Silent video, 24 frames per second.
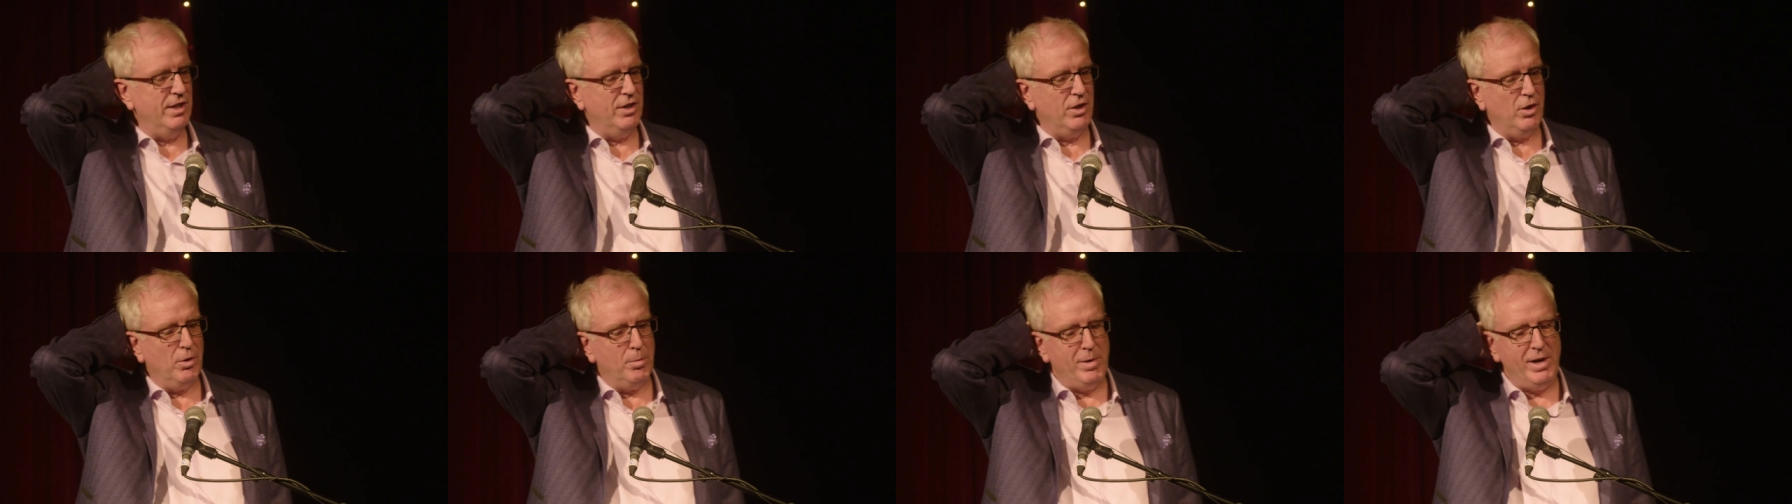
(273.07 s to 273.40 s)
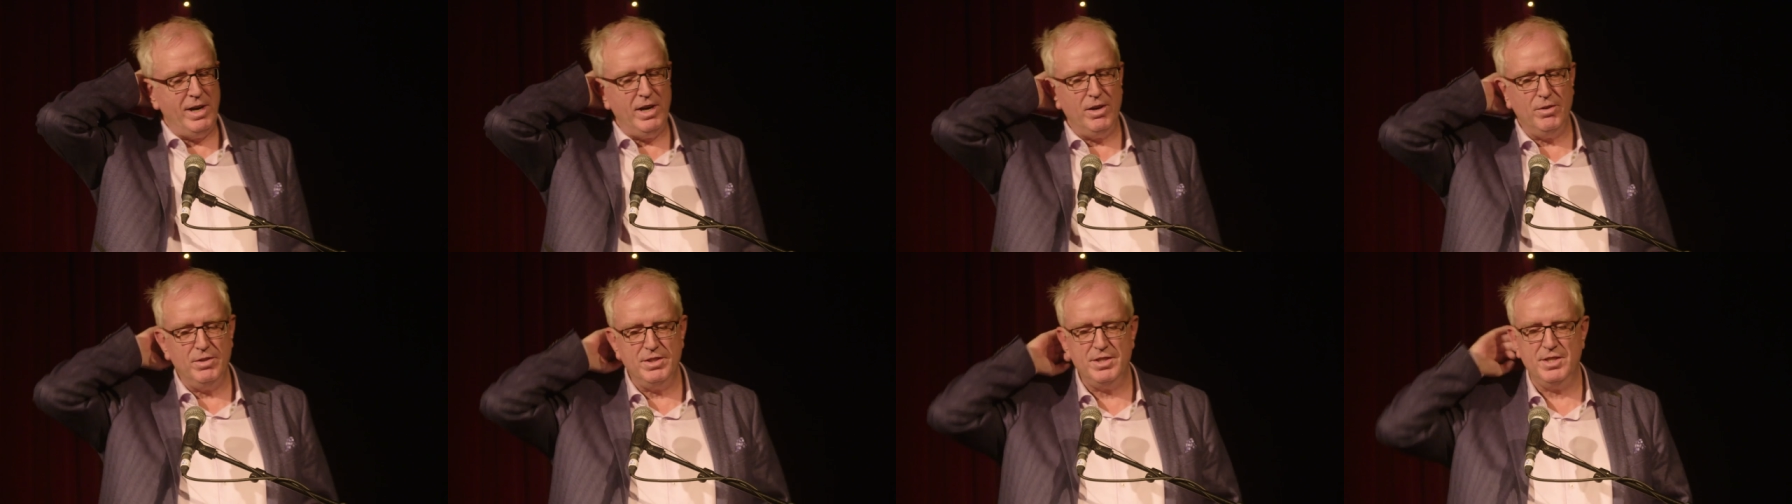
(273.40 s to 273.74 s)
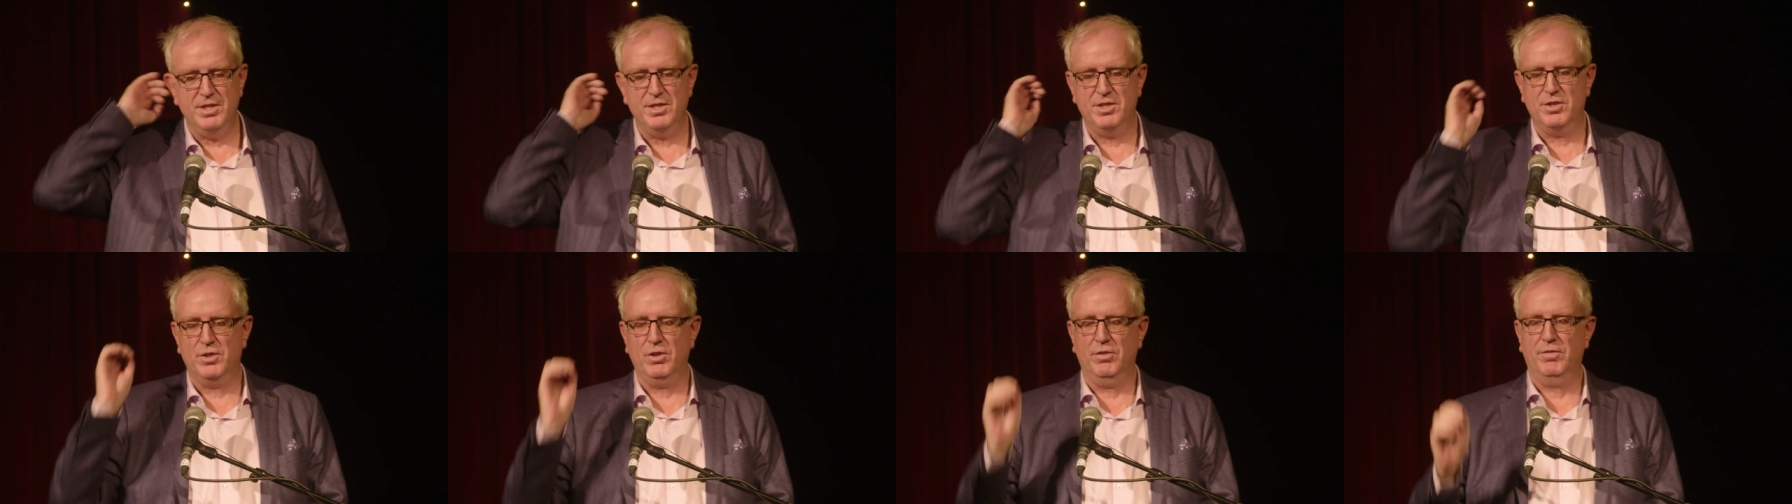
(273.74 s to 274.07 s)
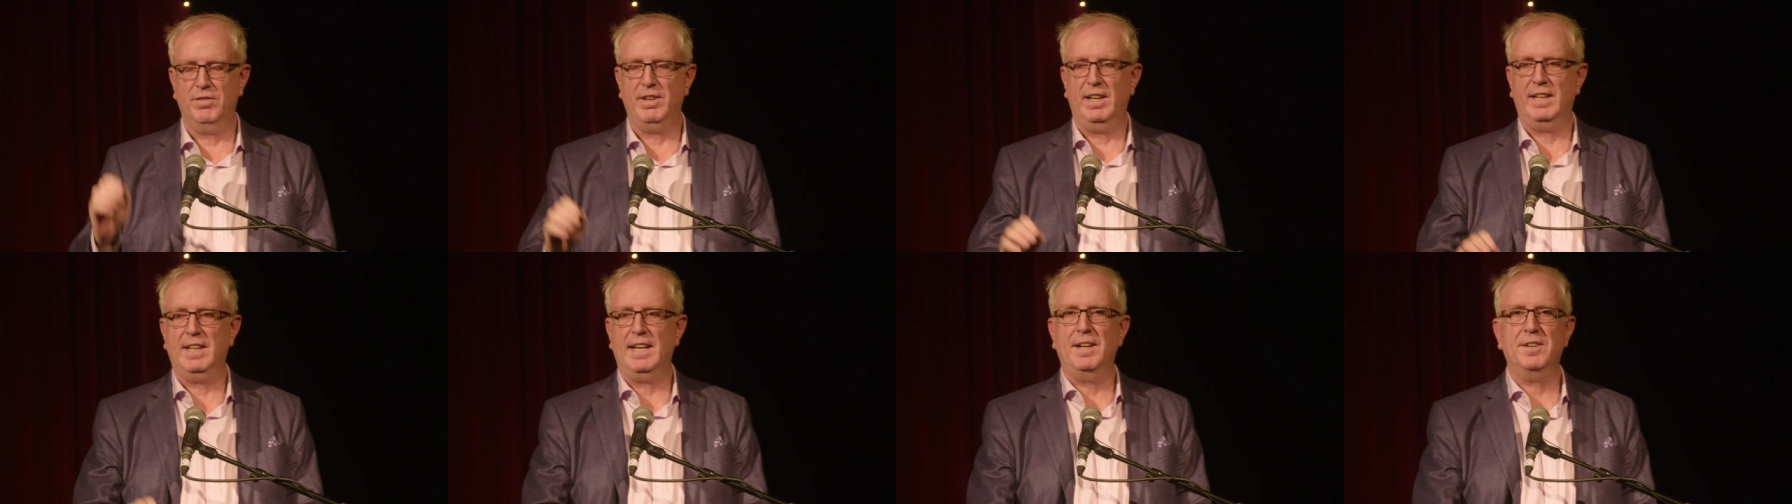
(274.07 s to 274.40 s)
in her appearance and
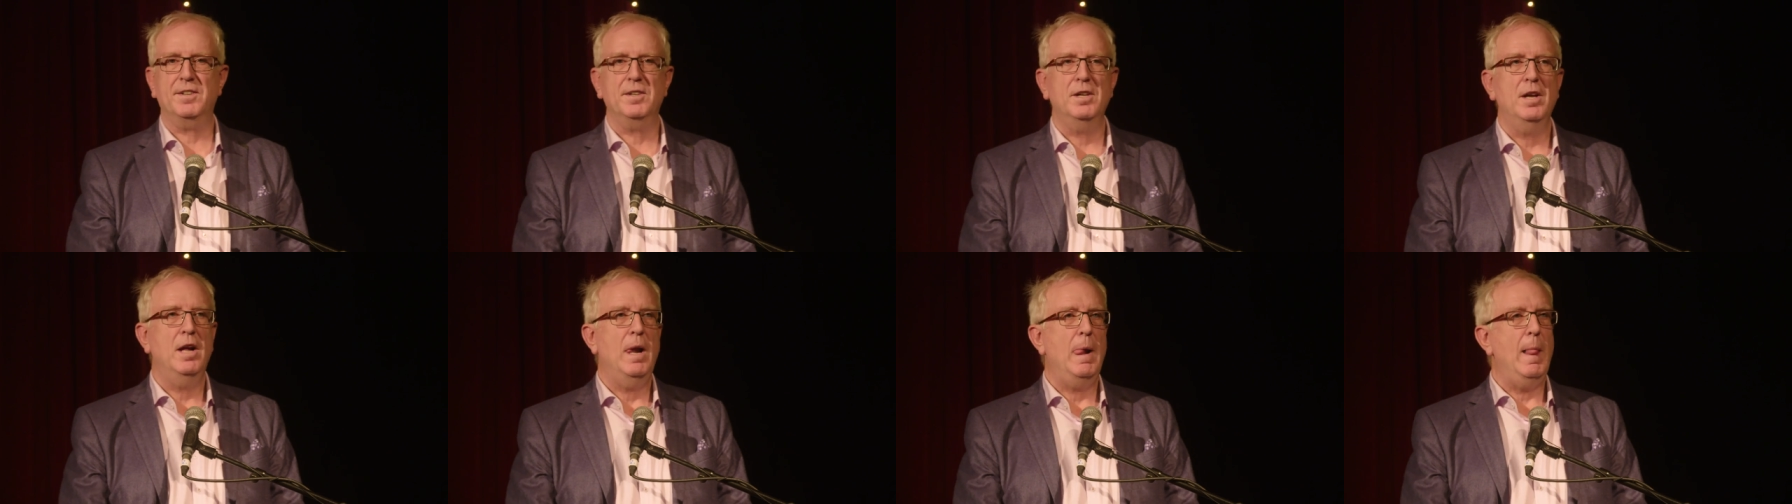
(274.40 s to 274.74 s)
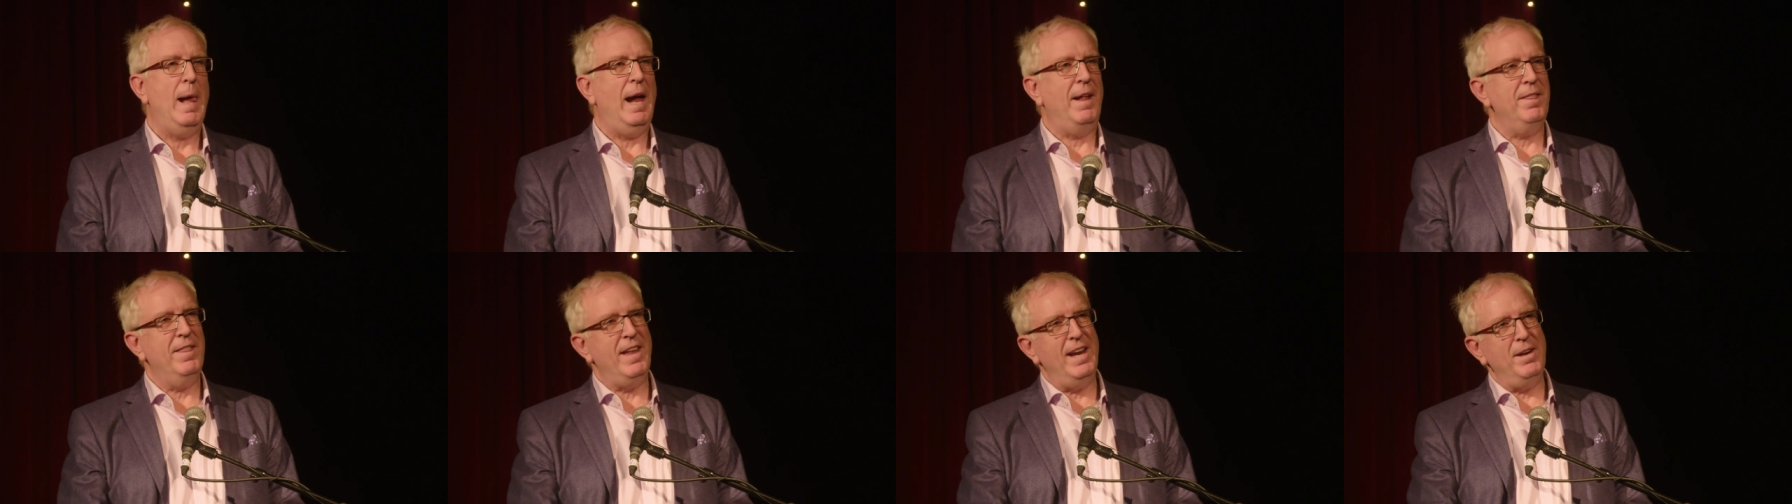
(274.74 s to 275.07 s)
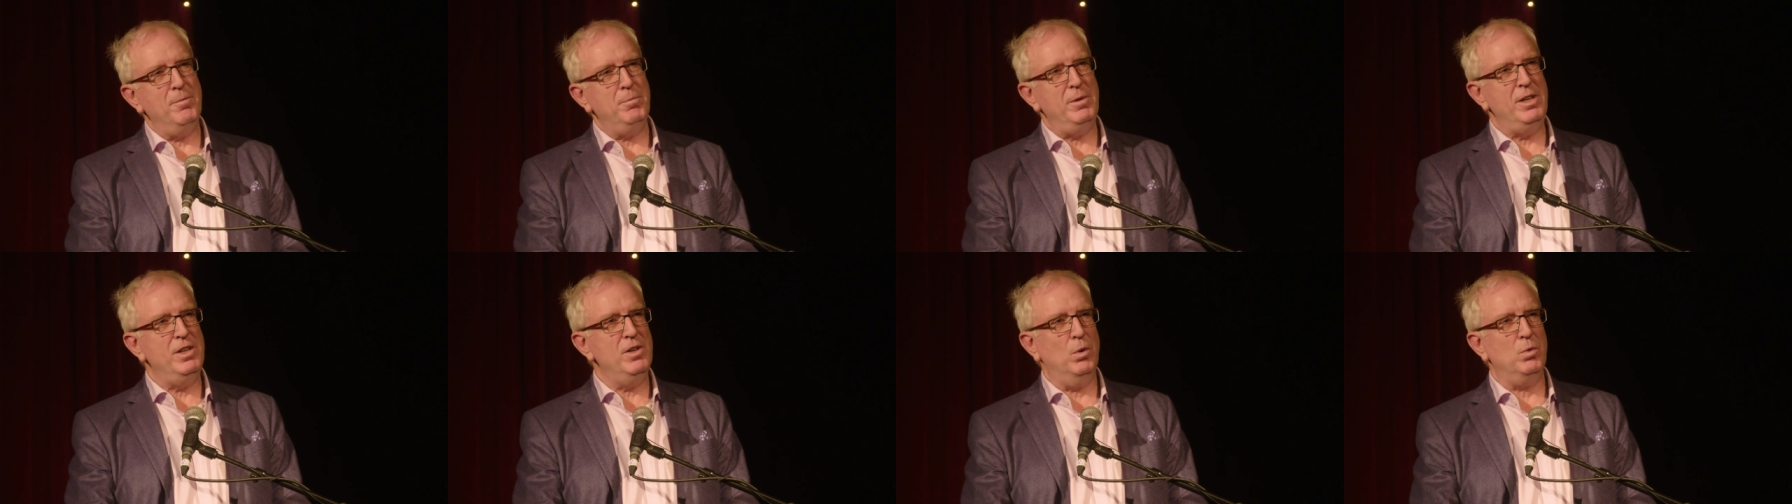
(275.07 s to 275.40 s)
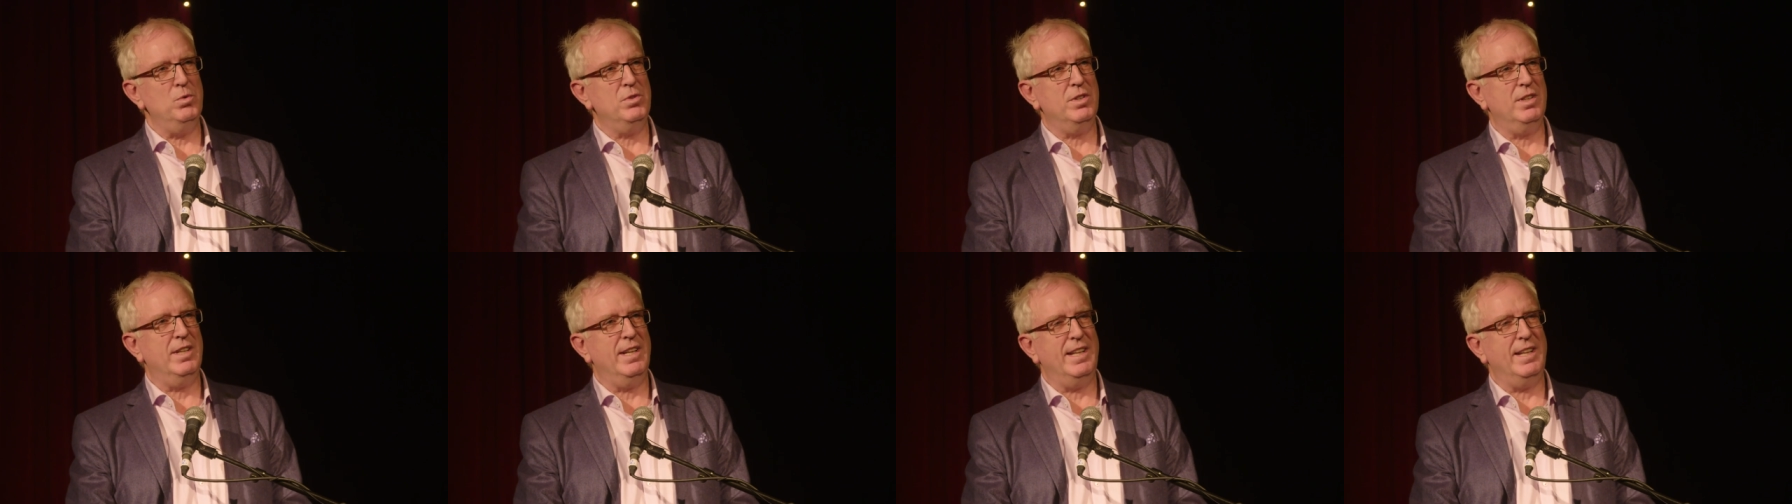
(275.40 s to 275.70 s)
stuff like that. And then we know